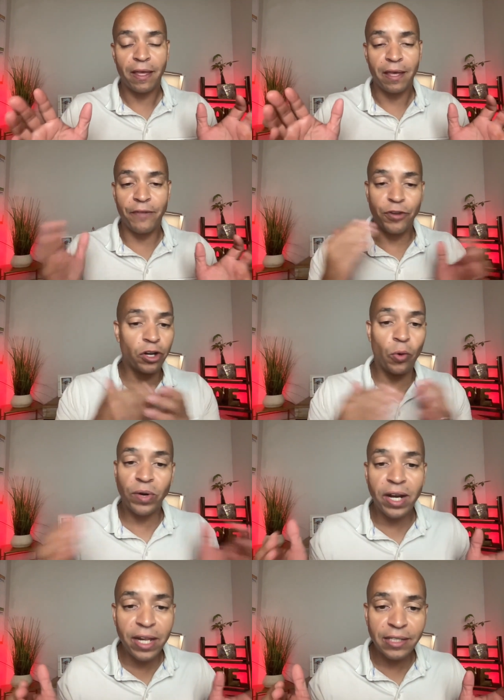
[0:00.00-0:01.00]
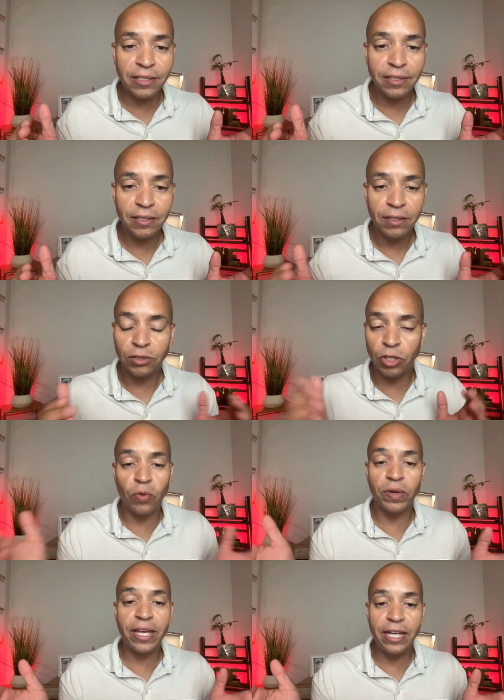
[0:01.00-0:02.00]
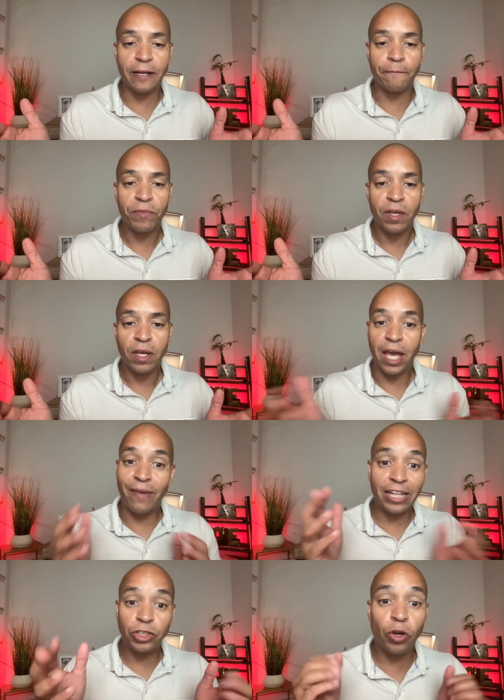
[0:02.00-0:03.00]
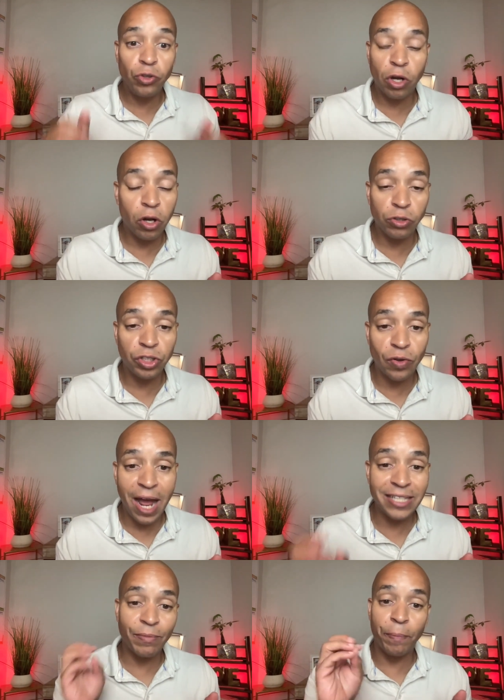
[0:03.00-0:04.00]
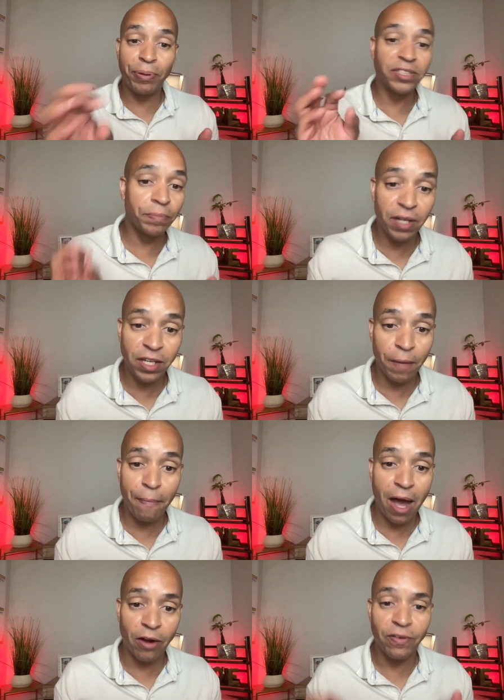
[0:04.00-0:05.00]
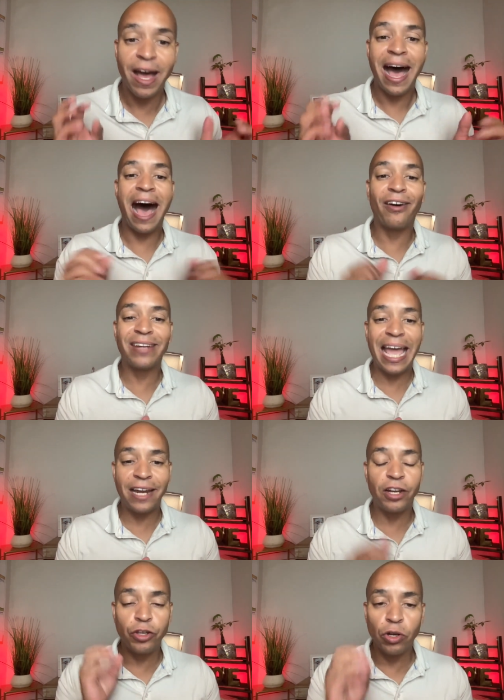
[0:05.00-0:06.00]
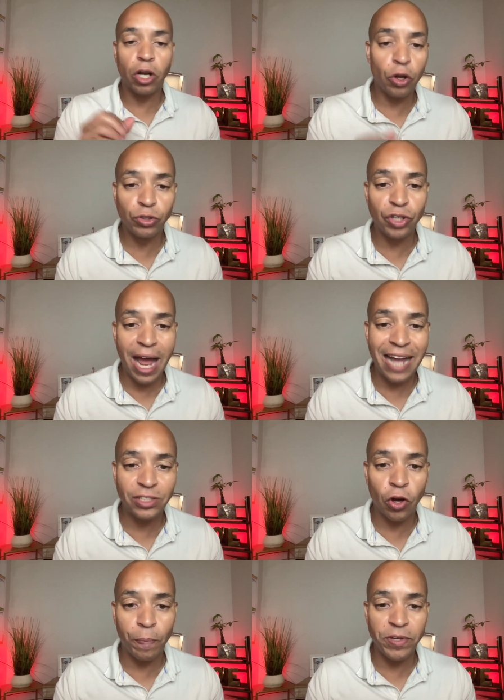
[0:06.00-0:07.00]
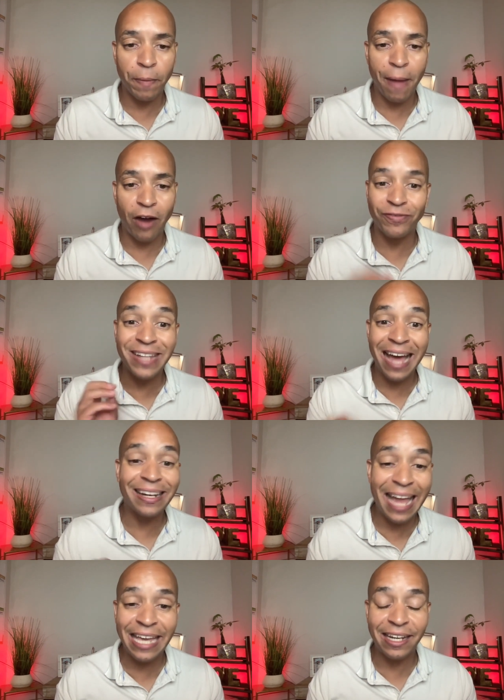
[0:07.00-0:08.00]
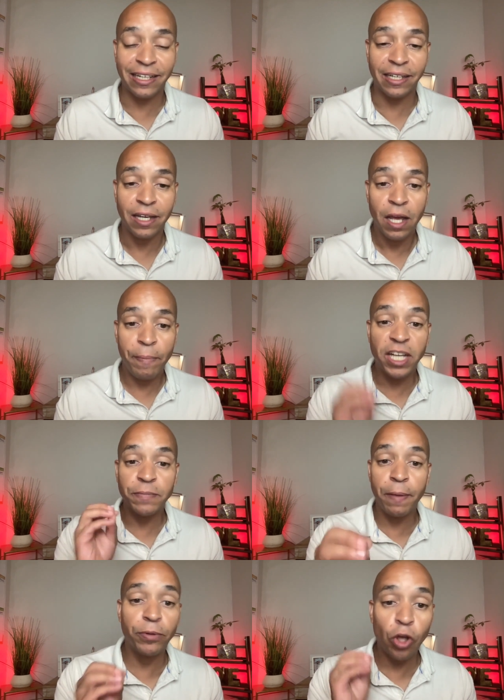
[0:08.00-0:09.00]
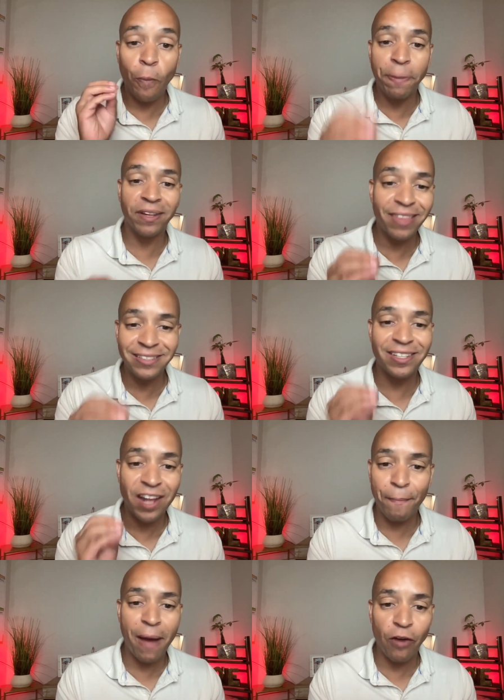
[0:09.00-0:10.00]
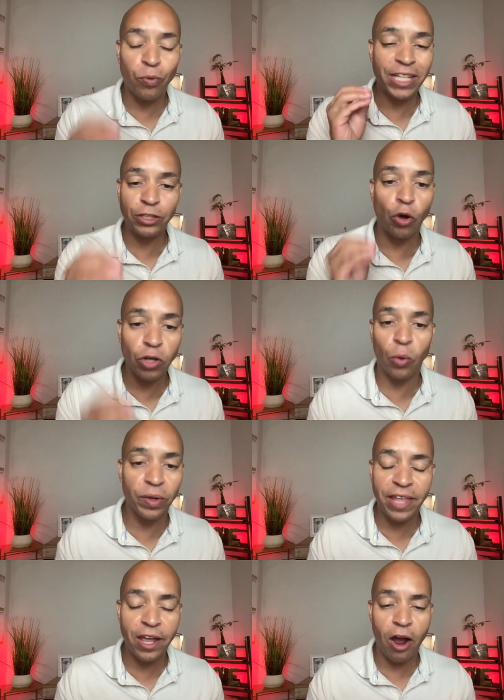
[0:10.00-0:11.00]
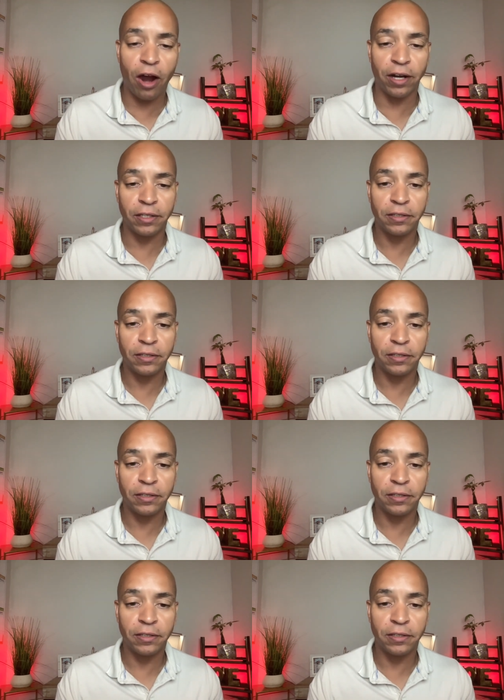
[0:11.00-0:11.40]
if you don't know what it is, don't eat it. If I told you close your eyes, I'm going to put something in your mouth, how likely are you to close your eyes and open your mouth? Not likely because people don't put things in their mouth when they don't know what they are.